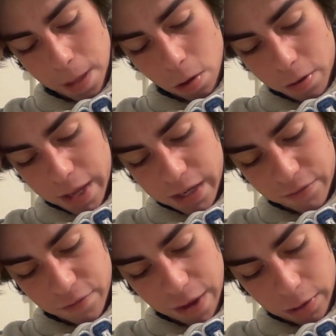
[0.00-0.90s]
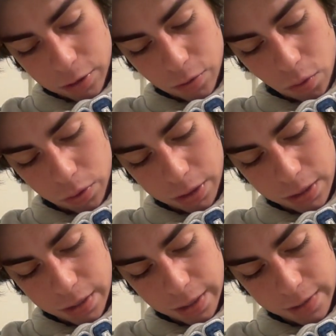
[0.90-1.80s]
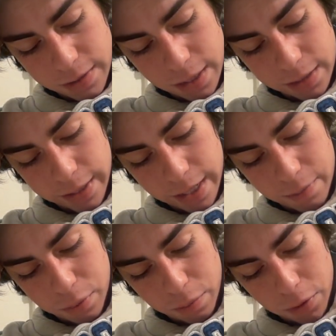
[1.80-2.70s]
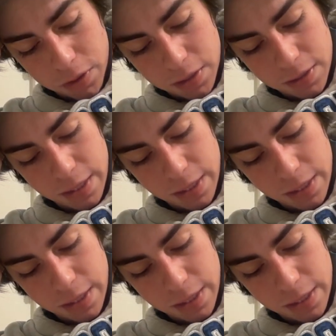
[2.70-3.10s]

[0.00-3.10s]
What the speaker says: all that of the value only to the extent that it promotes